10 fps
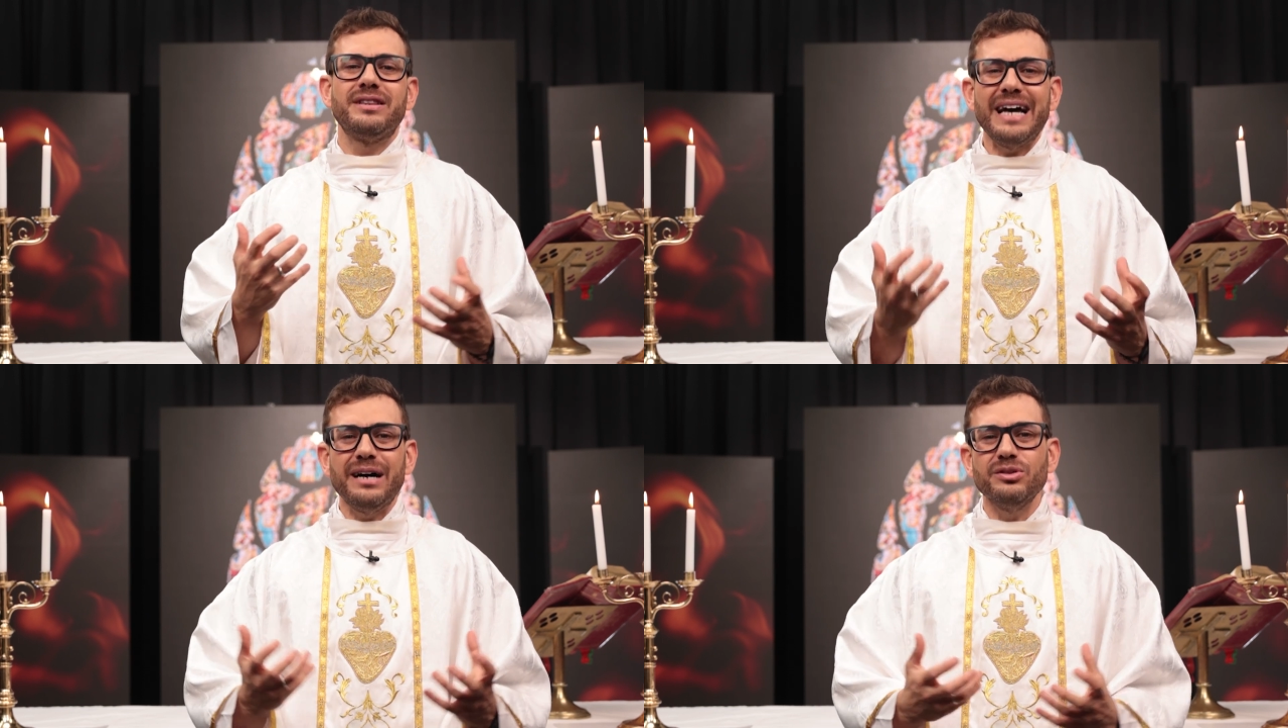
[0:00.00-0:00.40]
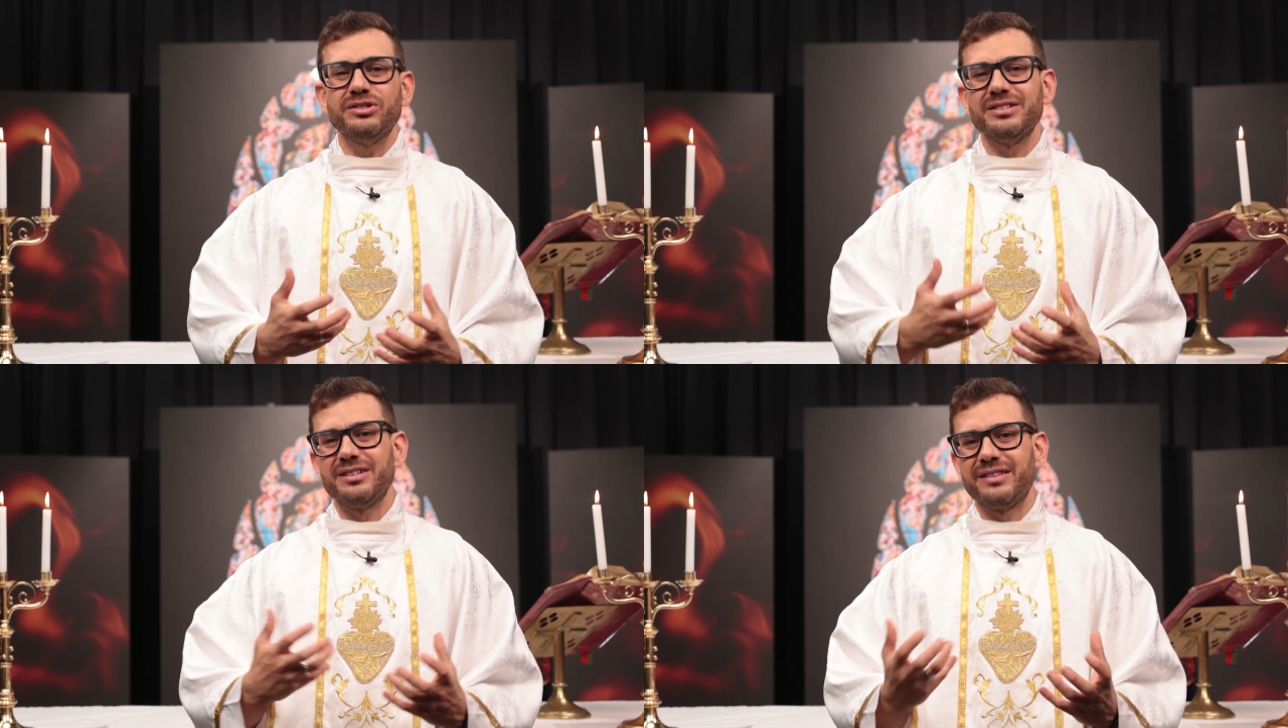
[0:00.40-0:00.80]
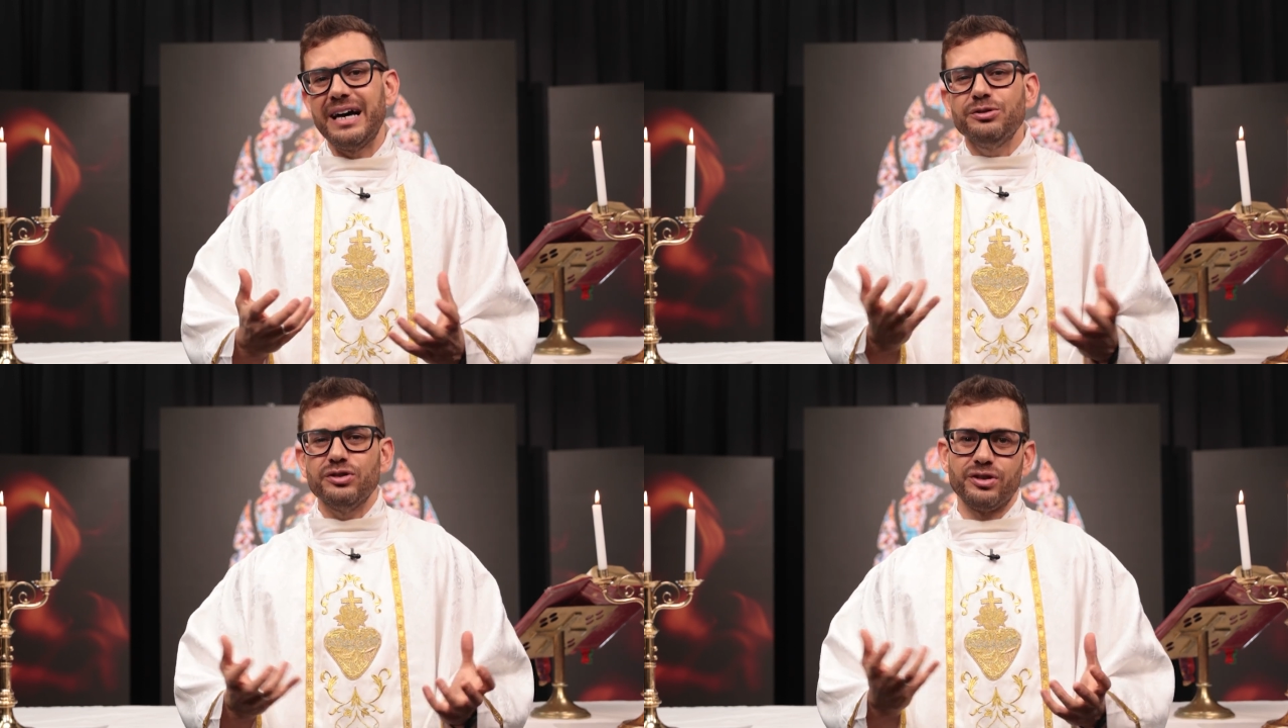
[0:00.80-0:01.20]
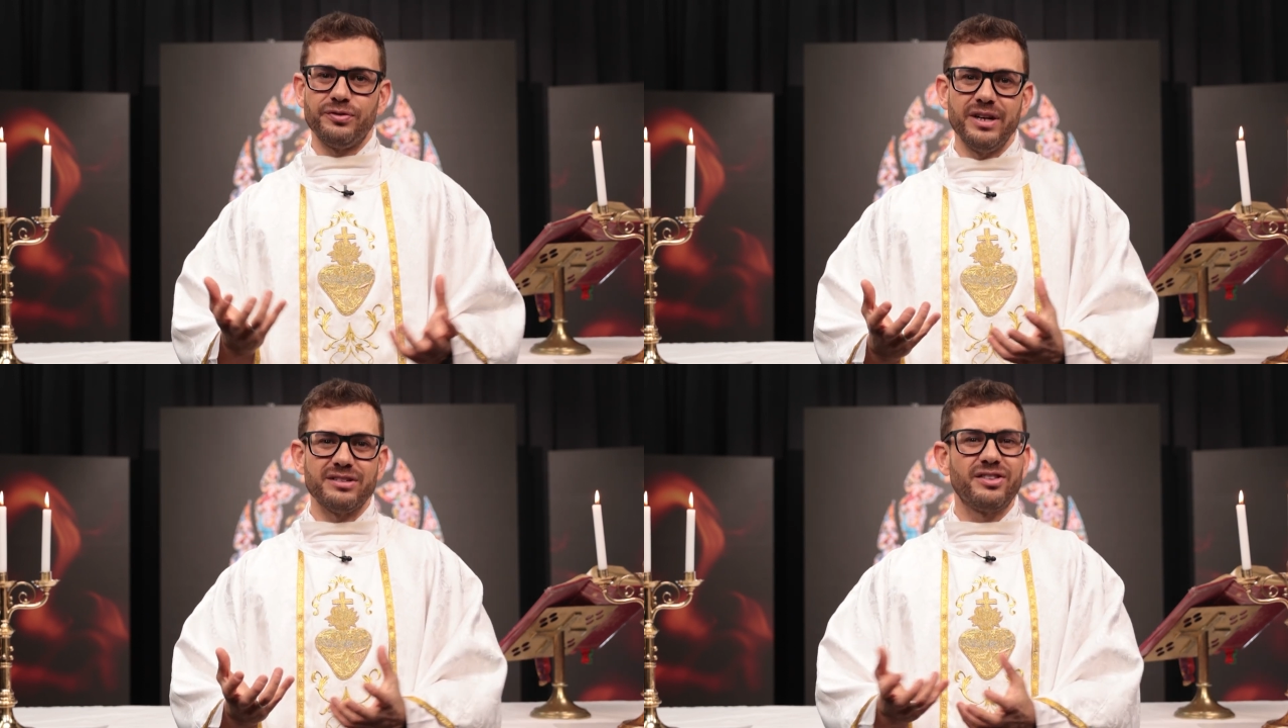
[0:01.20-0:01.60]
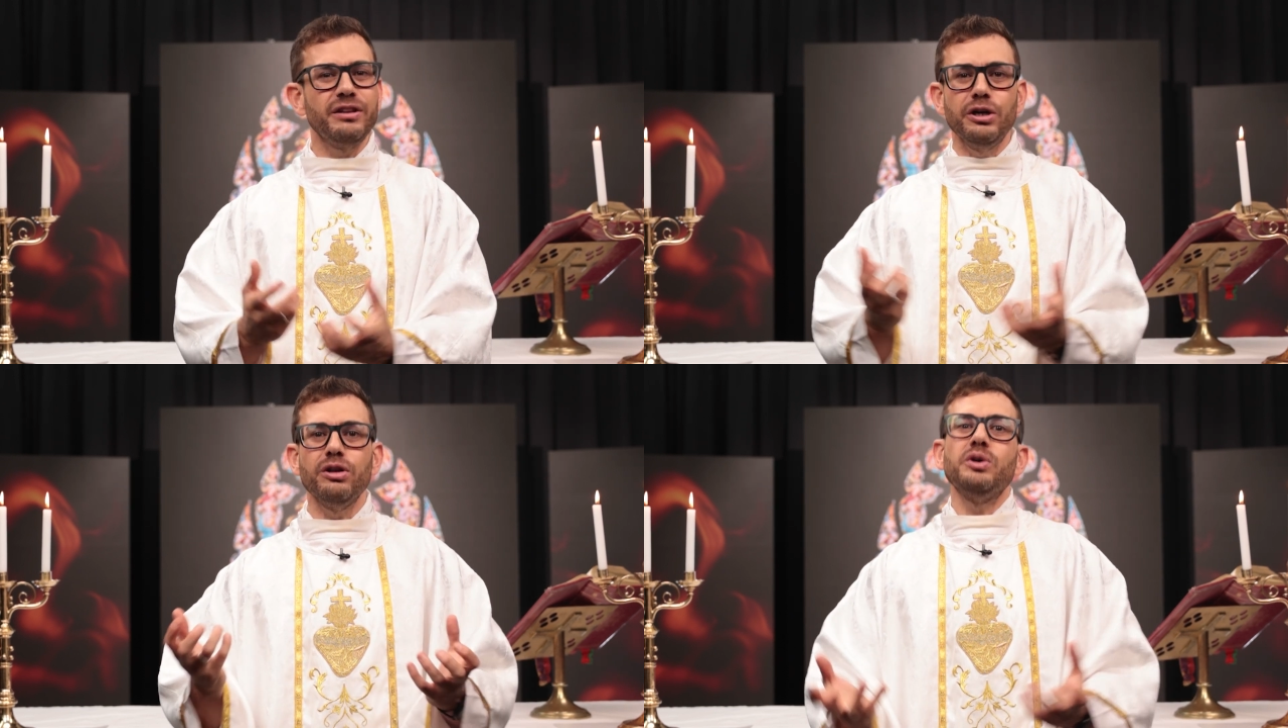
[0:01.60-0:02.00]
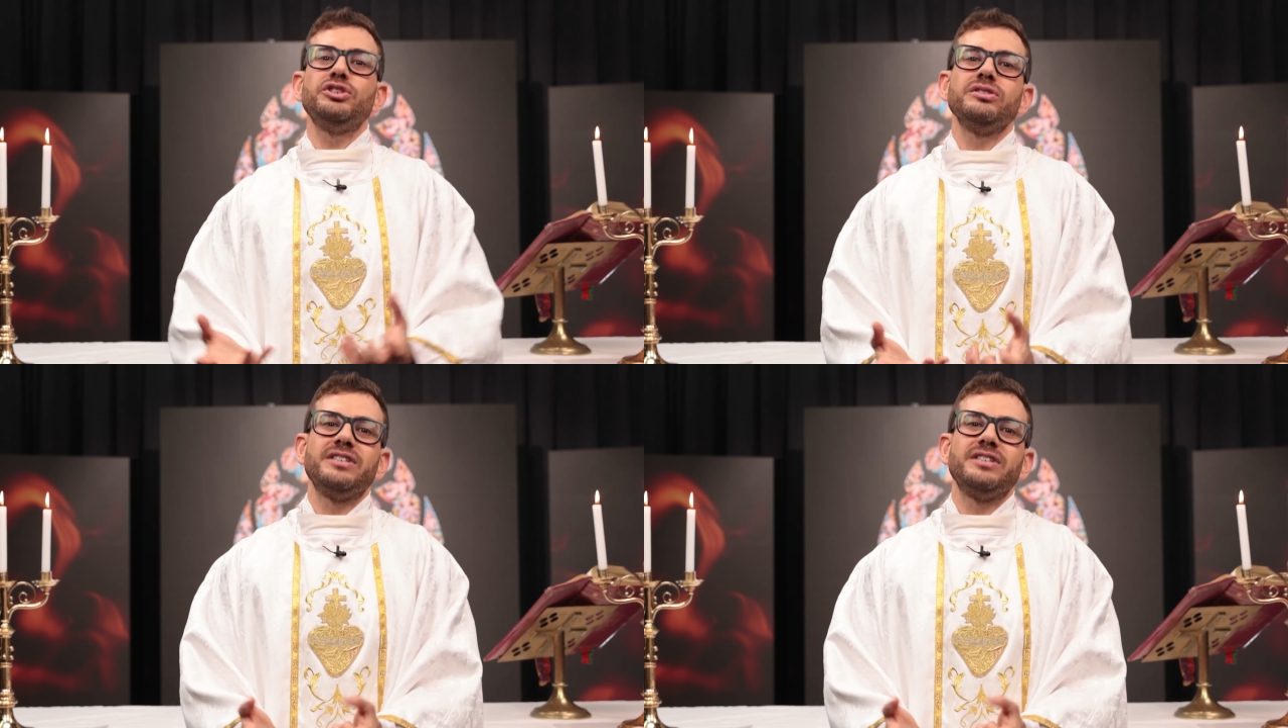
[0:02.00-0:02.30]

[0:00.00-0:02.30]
thousands and thousands of years, theologians